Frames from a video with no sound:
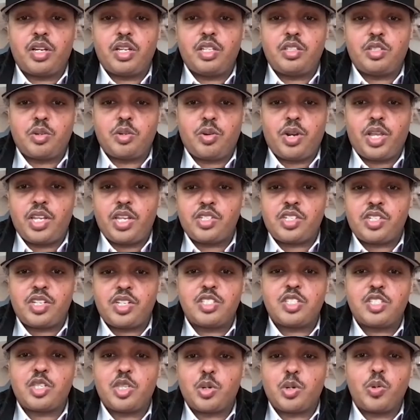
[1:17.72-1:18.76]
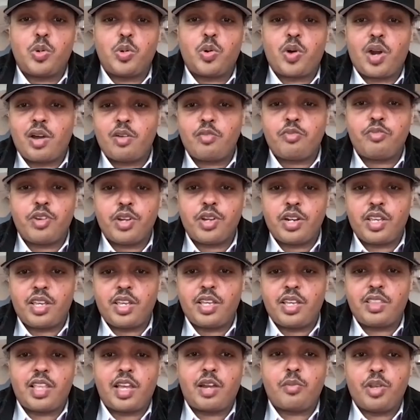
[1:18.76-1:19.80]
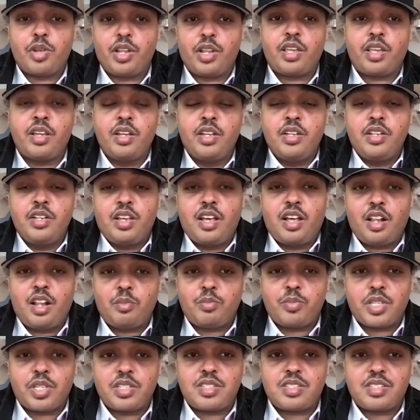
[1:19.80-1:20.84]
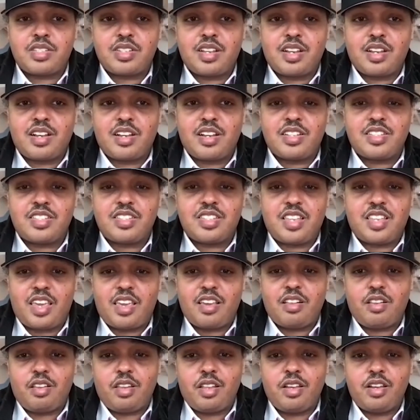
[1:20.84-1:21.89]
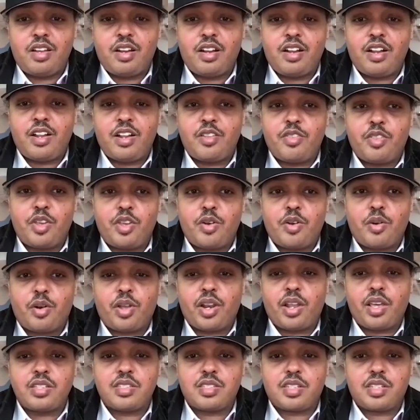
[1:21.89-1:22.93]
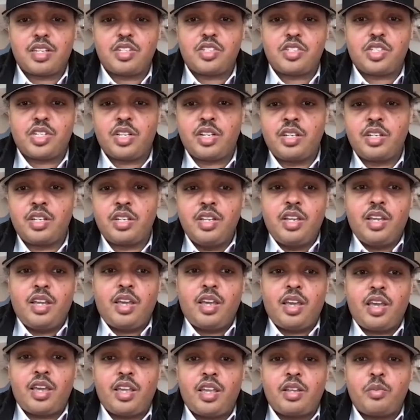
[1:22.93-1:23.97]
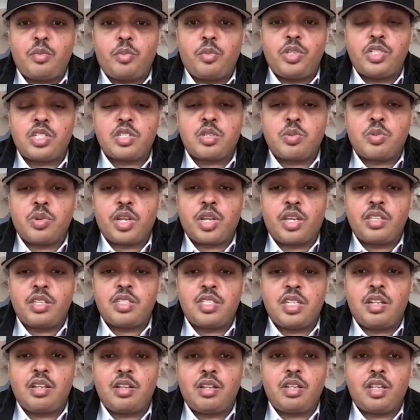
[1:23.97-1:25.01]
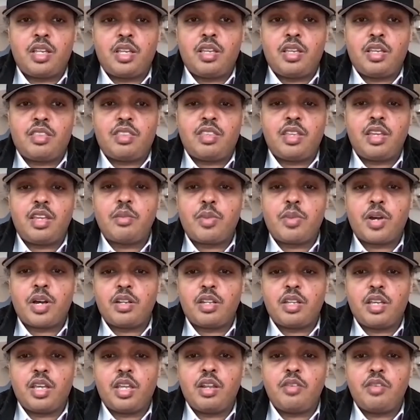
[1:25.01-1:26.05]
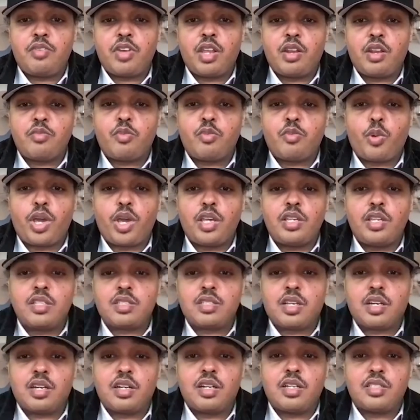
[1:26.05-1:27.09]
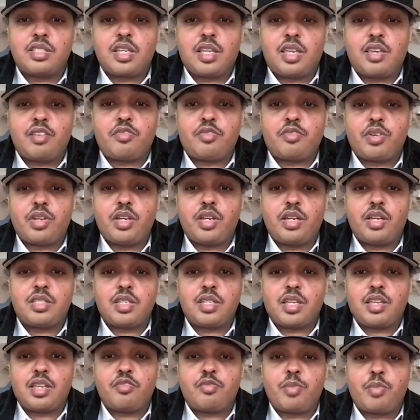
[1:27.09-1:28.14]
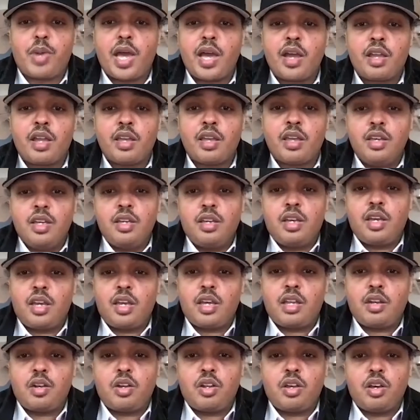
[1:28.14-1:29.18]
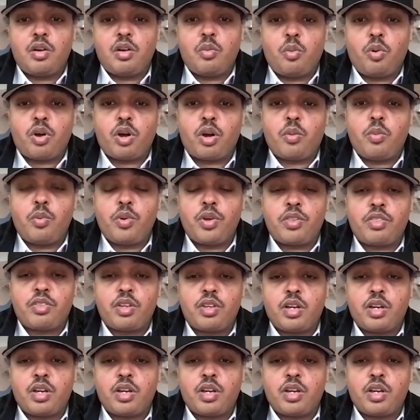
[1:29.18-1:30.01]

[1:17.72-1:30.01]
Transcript: donations through crowdfunding, and that really helped us scale the organization. And we just want to continually think about innovative ways to give back and work with